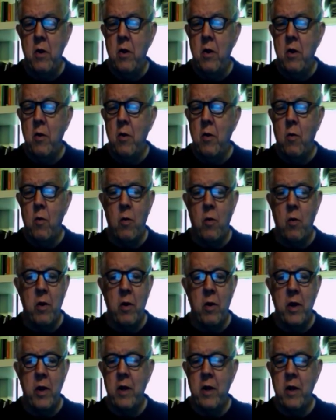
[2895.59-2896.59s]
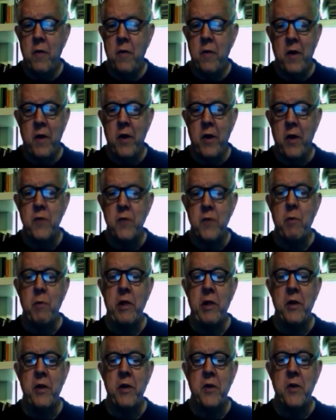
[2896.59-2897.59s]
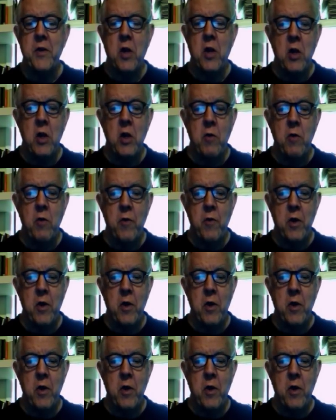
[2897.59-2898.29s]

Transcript: or anything else related to clothing.